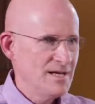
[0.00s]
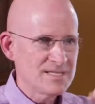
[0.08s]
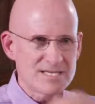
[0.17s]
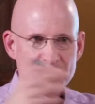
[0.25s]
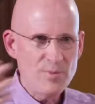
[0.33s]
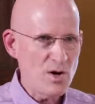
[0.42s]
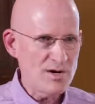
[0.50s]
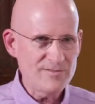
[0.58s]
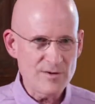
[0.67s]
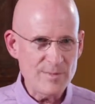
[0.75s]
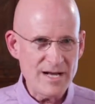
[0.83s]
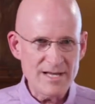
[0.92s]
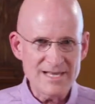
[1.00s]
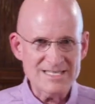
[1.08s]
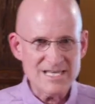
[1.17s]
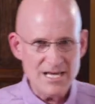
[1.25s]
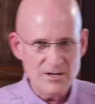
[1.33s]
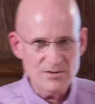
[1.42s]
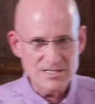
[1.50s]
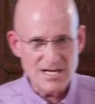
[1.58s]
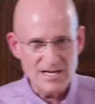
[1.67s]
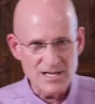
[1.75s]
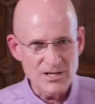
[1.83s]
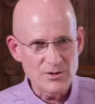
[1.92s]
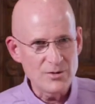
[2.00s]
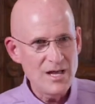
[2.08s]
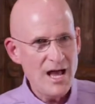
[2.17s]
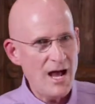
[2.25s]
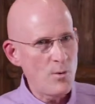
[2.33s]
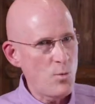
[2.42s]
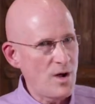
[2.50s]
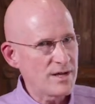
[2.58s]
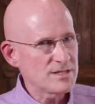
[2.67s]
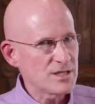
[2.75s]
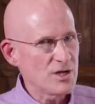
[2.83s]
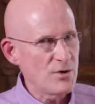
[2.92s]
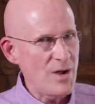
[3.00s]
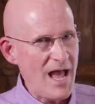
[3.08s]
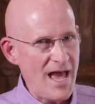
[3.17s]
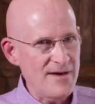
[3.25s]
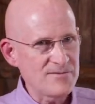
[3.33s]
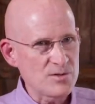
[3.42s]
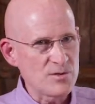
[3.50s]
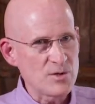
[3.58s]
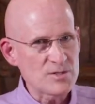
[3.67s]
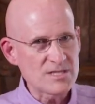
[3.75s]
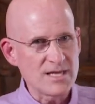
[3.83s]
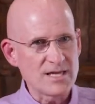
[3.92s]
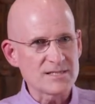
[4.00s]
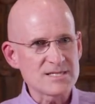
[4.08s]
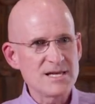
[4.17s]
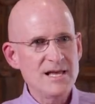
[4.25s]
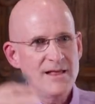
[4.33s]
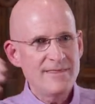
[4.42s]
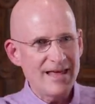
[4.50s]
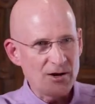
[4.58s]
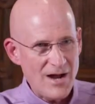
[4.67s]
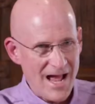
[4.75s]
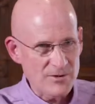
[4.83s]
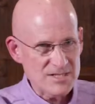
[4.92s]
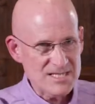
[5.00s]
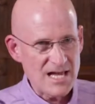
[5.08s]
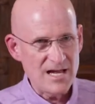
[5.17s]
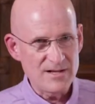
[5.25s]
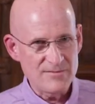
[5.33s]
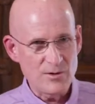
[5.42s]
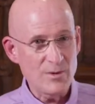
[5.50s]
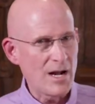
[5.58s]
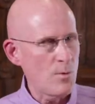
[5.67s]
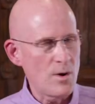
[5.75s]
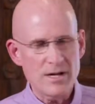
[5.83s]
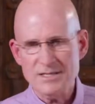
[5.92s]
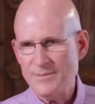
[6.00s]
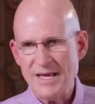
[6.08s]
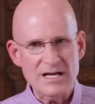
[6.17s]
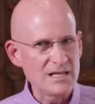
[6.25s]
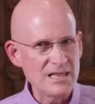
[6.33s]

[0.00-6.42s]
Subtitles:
some part of your body that's irritating you. I want it to go after those things that are outside of you. And I want it to make a